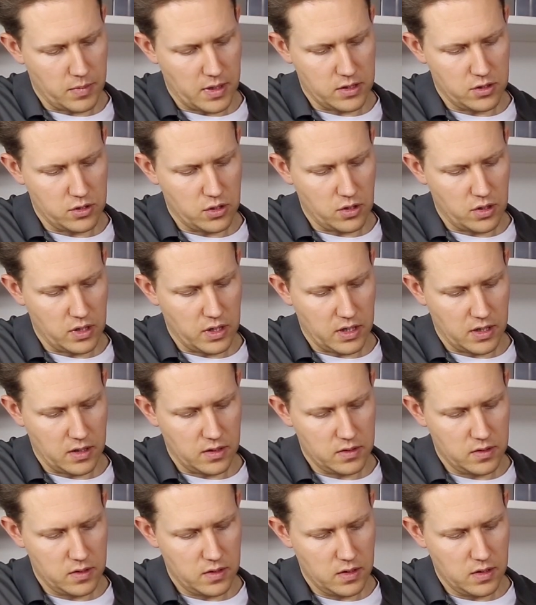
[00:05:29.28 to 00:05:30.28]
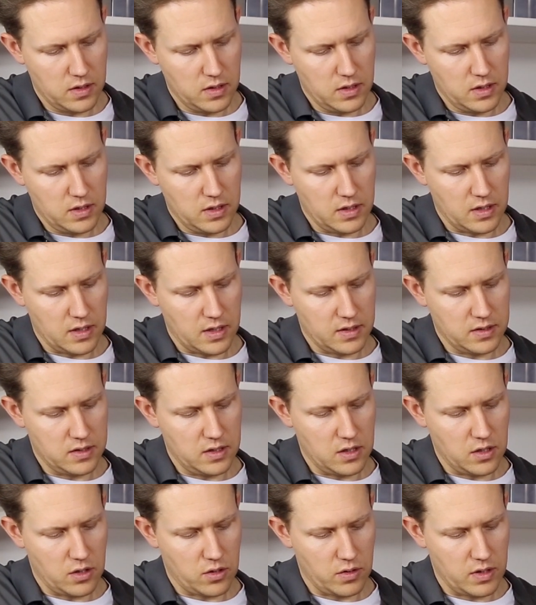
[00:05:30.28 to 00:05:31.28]
by turning it
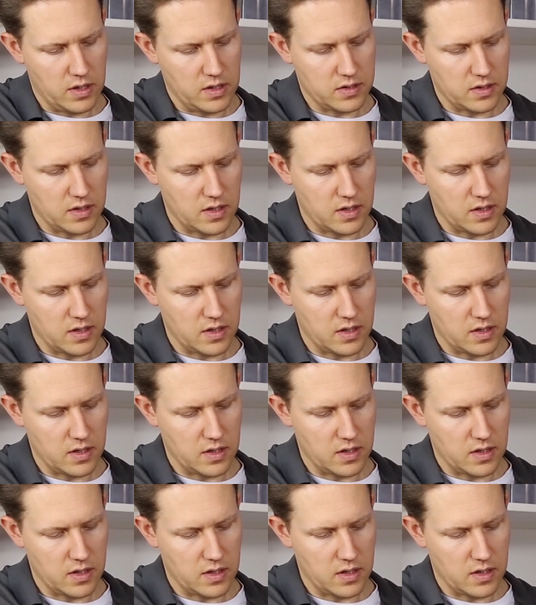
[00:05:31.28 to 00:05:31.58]
90 degrees,